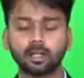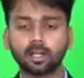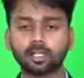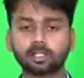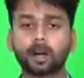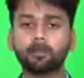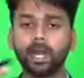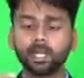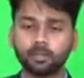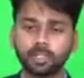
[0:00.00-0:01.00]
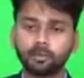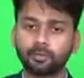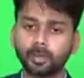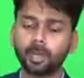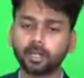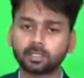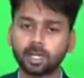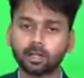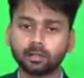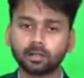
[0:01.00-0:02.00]
is combined with a female
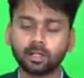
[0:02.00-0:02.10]
cell,